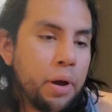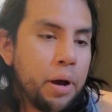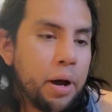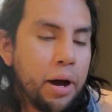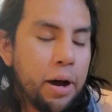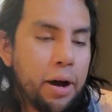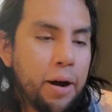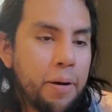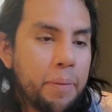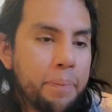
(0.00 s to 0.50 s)

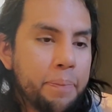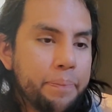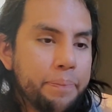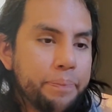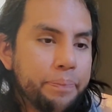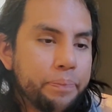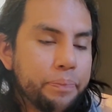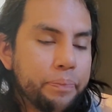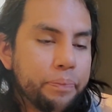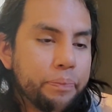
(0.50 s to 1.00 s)
Um,
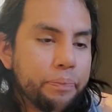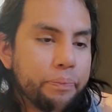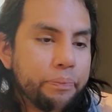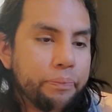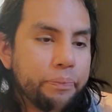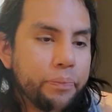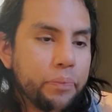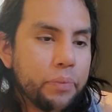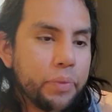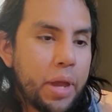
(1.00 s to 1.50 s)

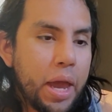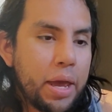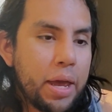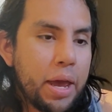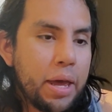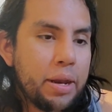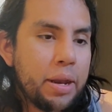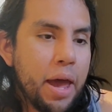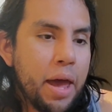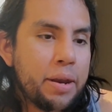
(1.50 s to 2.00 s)

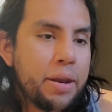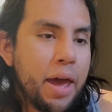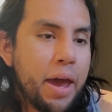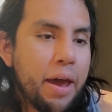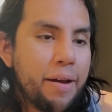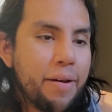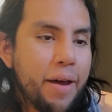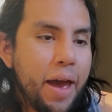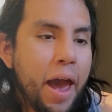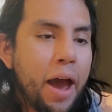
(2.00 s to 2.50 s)
and and
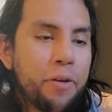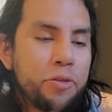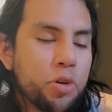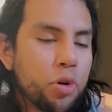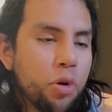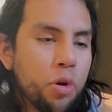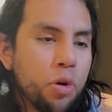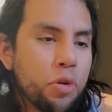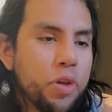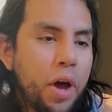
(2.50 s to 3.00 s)
after
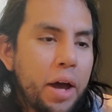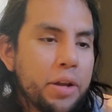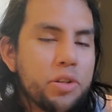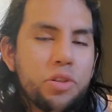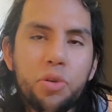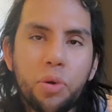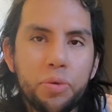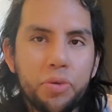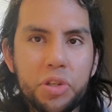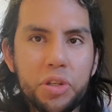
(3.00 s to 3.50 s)
Earth, I just
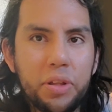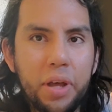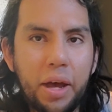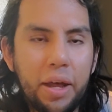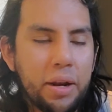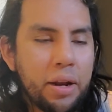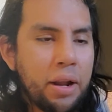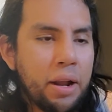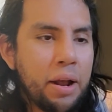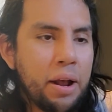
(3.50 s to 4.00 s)
don't see
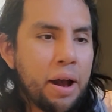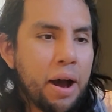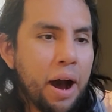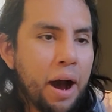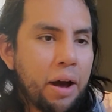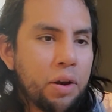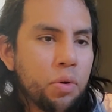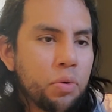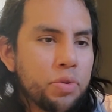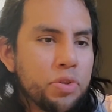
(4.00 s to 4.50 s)
that.
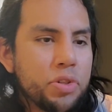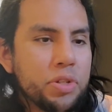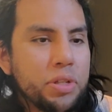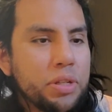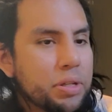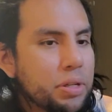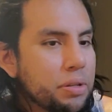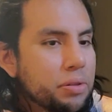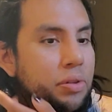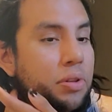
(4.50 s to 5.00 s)
I don't
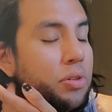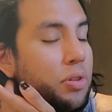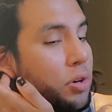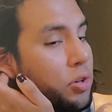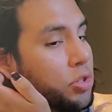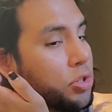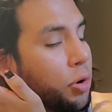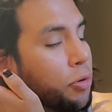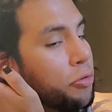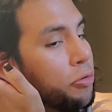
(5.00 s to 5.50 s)
see they're
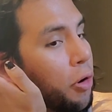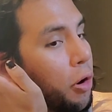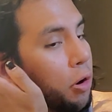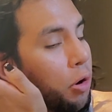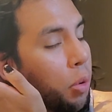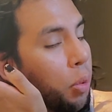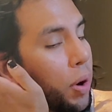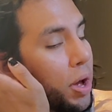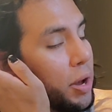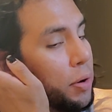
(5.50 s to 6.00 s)
so
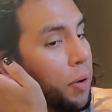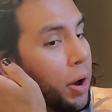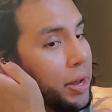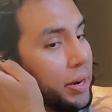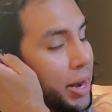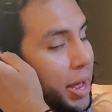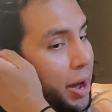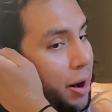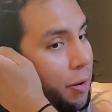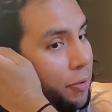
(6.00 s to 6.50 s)
far away
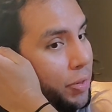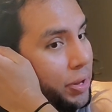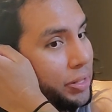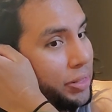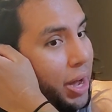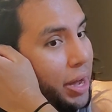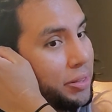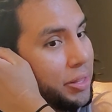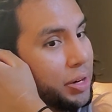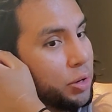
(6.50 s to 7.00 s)
right now. They
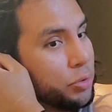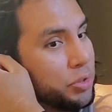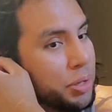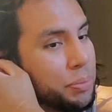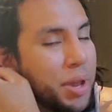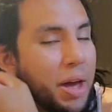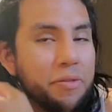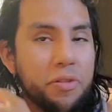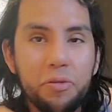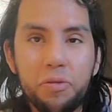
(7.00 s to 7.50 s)
they don't
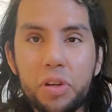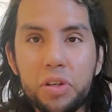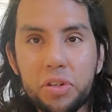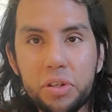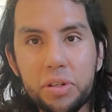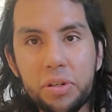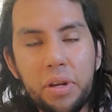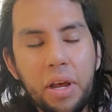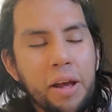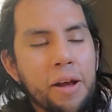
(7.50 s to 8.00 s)
seem to have a
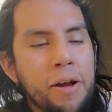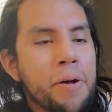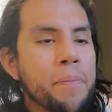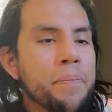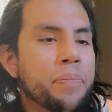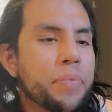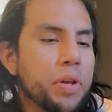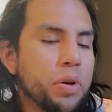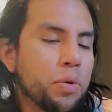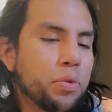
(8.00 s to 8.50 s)
vision.
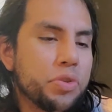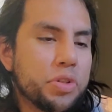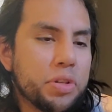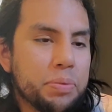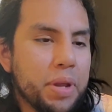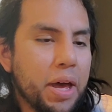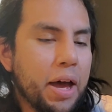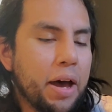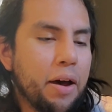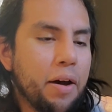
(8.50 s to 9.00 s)
They don't
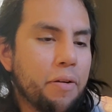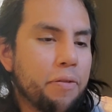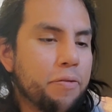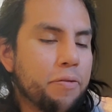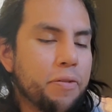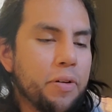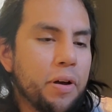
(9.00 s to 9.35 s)
seem to have.